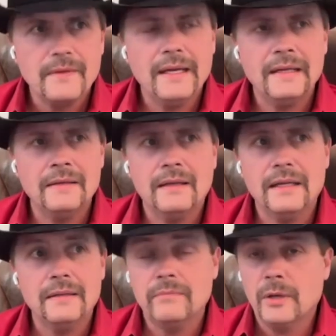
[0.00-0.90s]

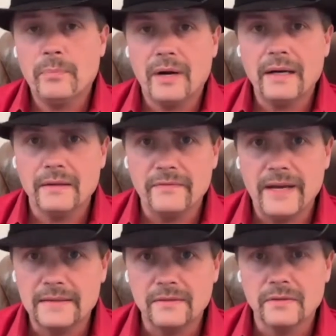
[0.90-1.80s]
and they're proud of the
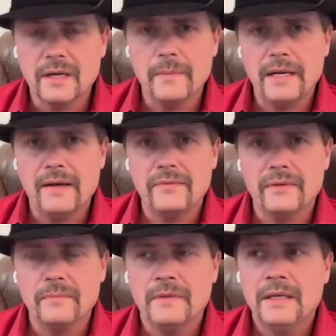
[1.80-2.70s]
fact that they're coming
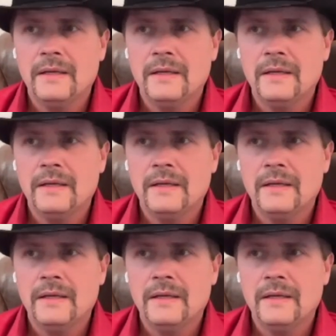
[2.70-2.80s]
after them.